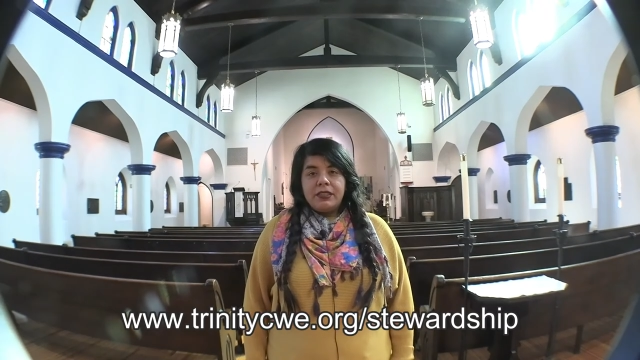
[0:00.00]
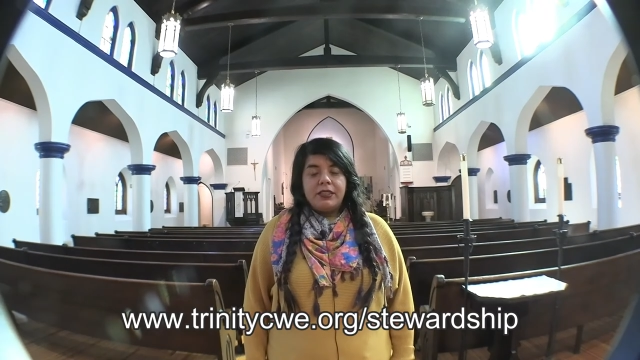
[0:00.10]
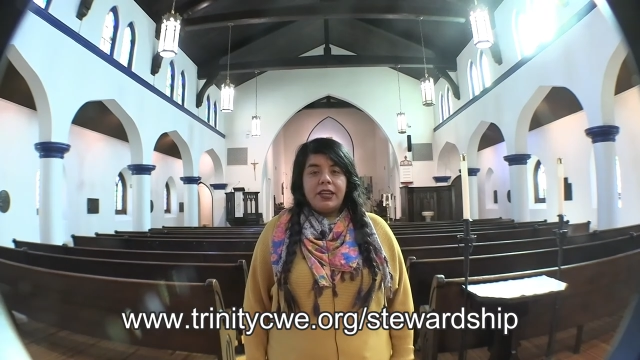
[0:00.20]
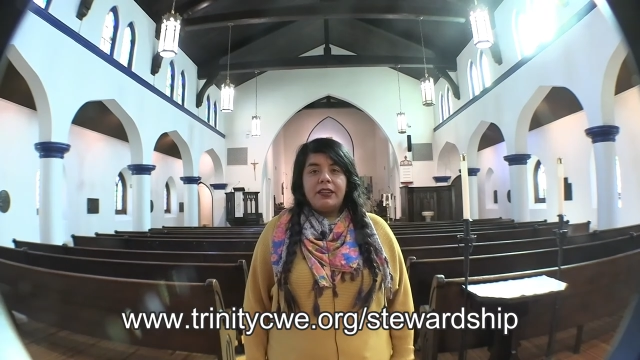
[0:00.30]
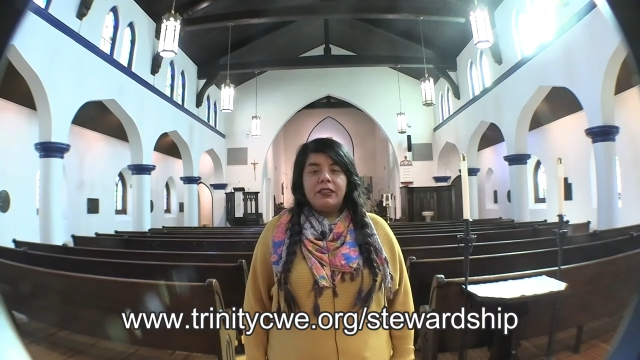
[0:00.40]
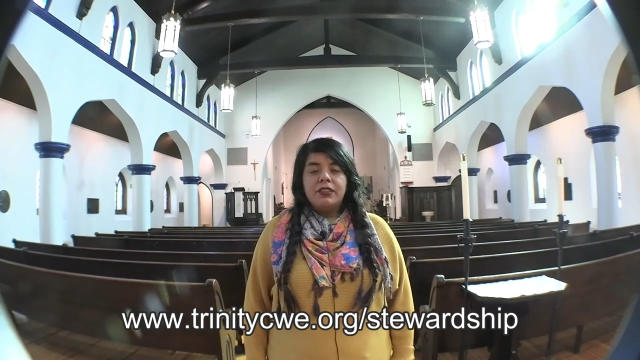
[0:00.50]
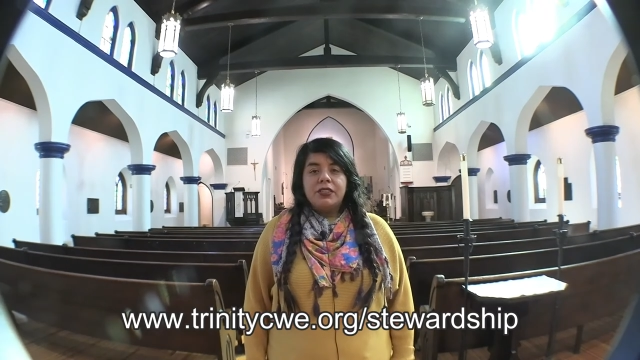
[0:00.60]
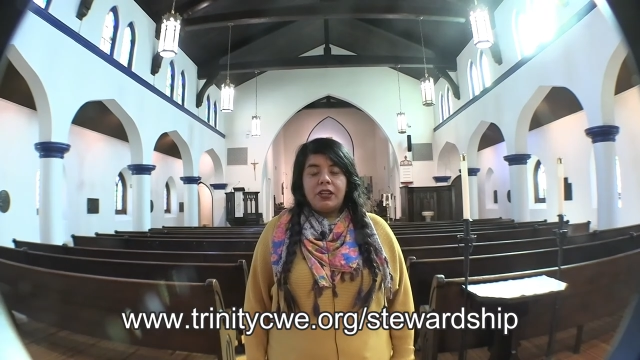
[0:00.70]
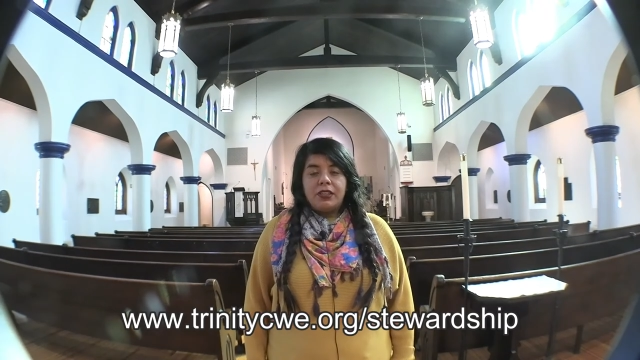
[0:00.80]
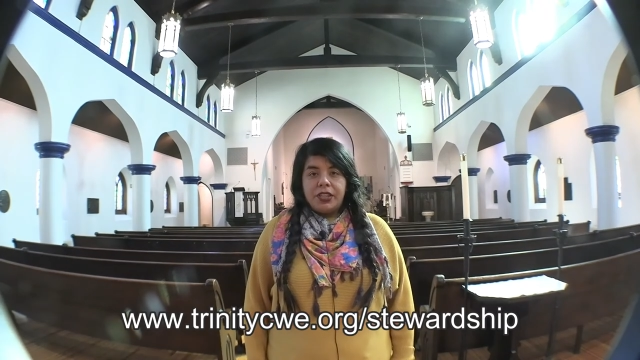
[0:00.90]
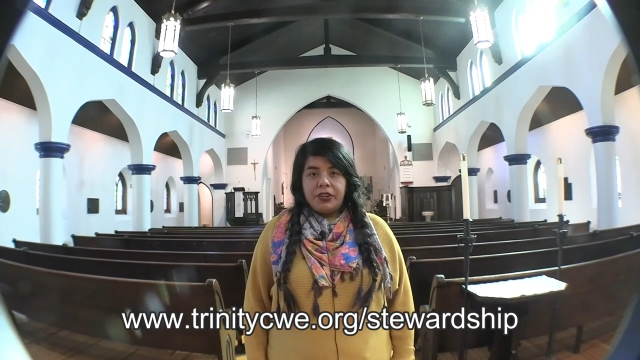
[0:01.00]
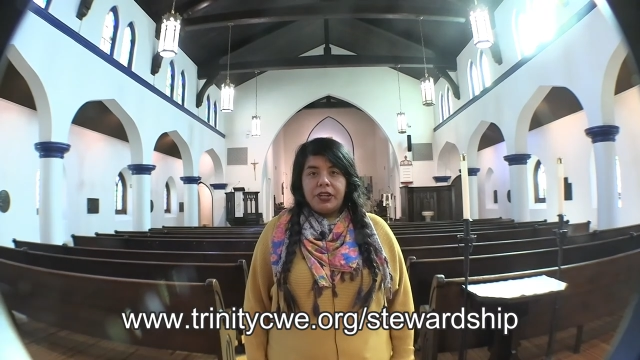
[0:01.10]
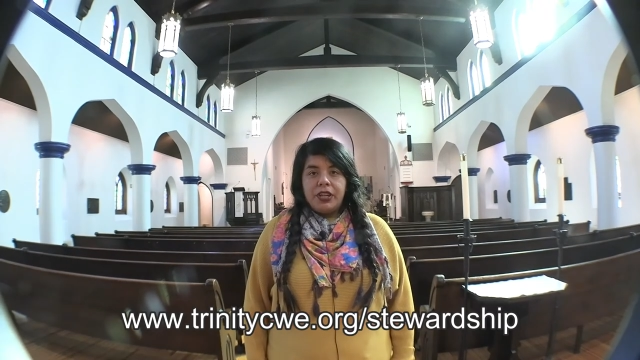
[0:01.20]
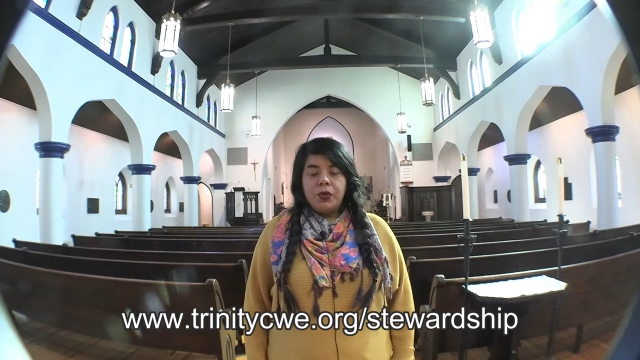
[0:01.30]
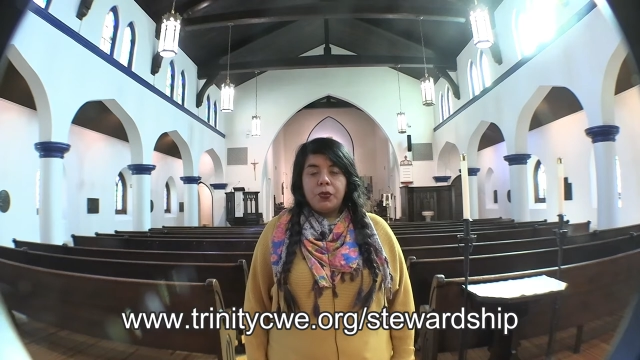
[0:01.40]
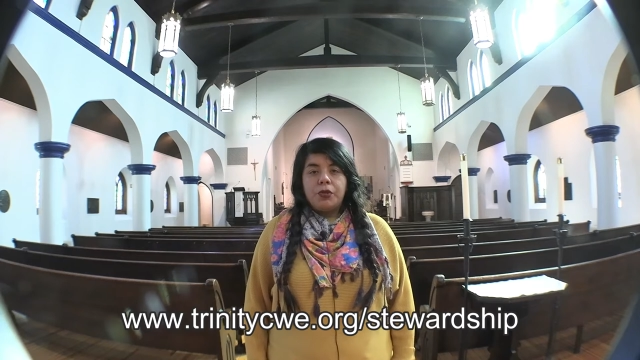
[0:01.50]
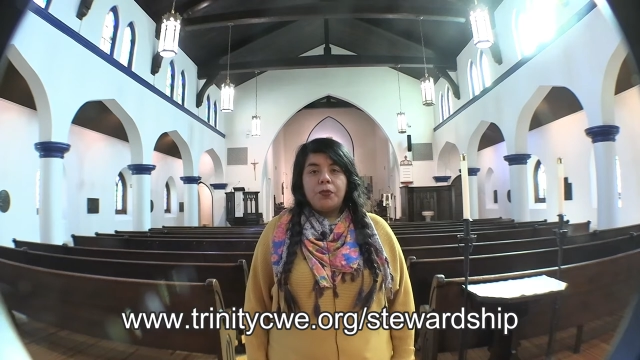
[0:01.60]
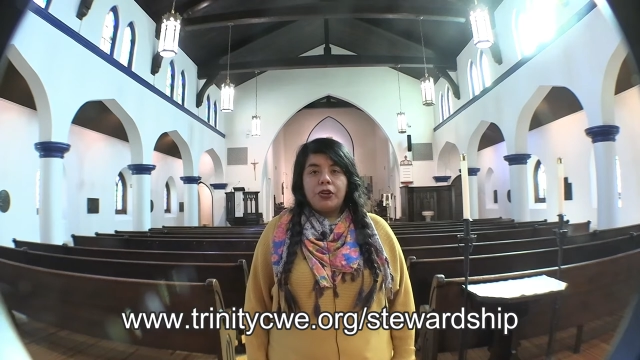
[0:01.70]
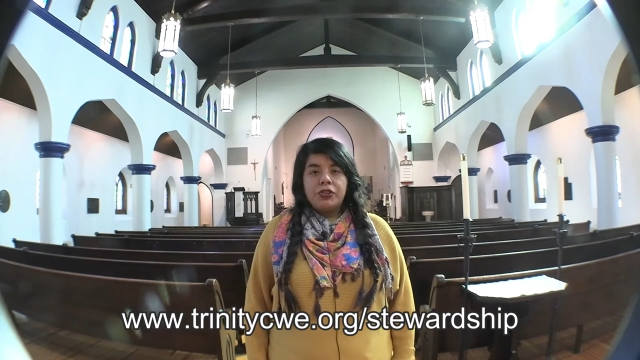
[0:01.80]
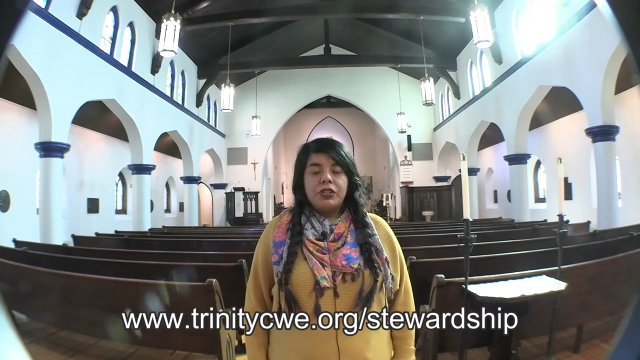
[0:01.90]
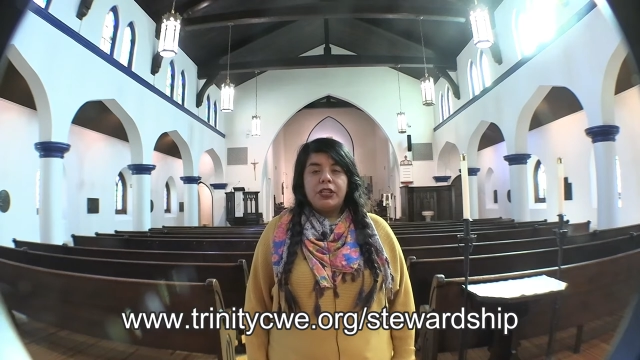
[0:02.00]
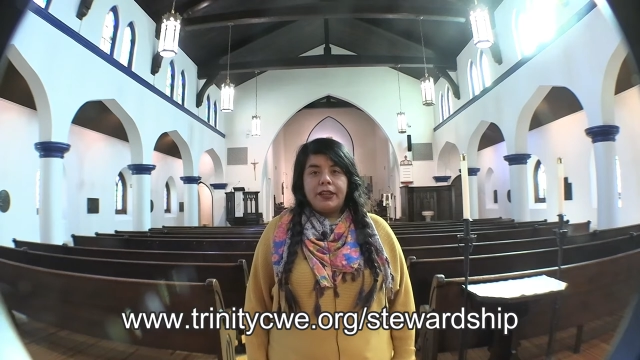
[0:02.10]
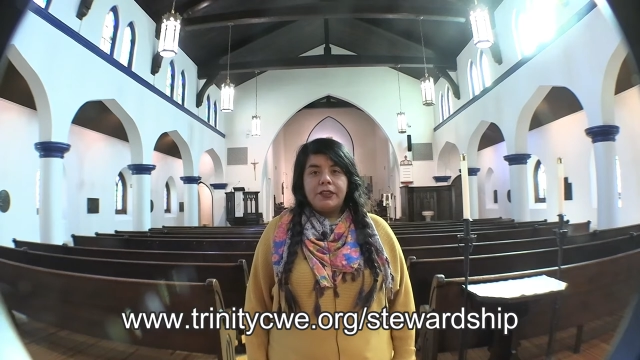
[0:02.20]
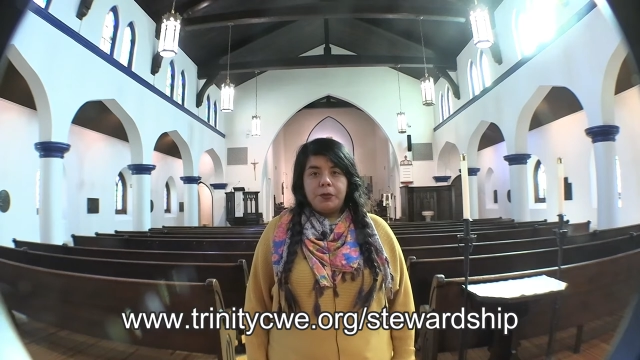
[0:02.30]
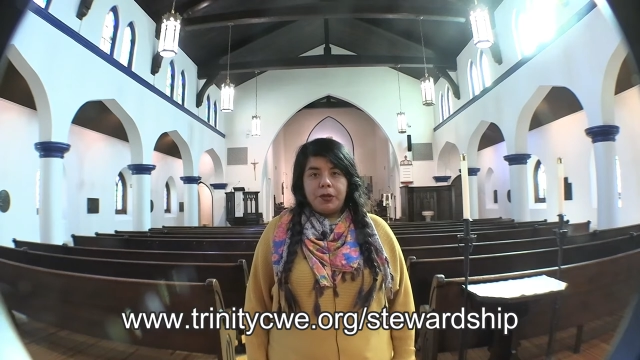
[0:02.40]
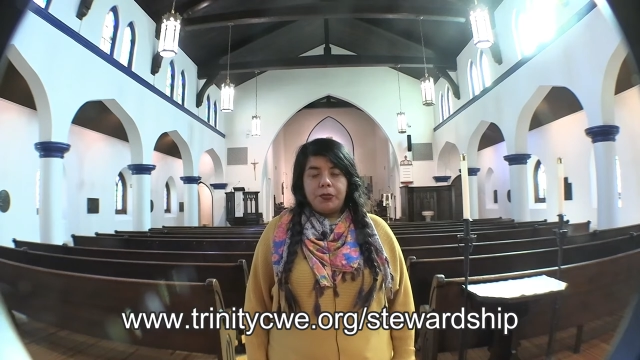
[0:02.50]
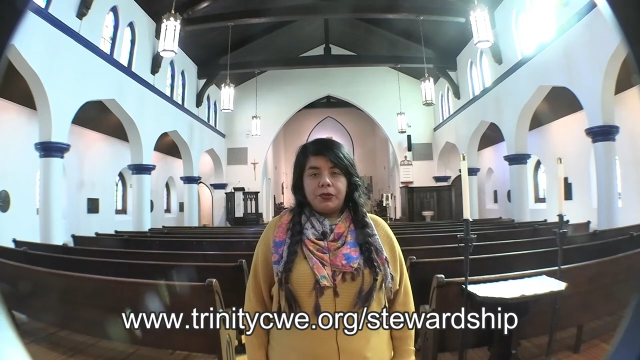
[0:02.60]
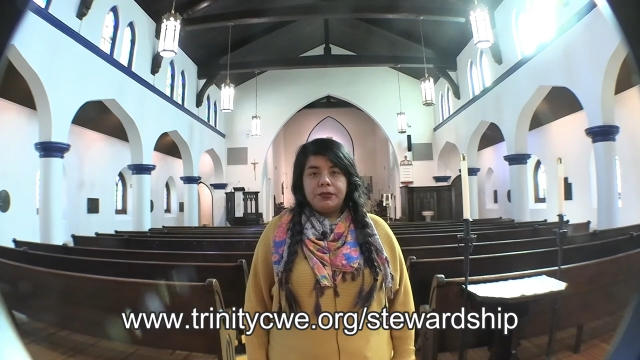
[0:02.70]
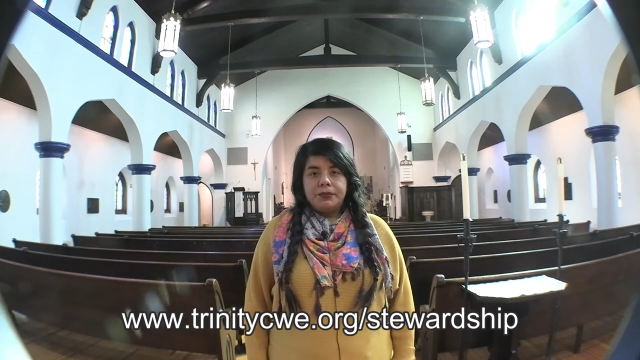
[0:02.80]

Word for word: to standing in solidarity with marginalized people.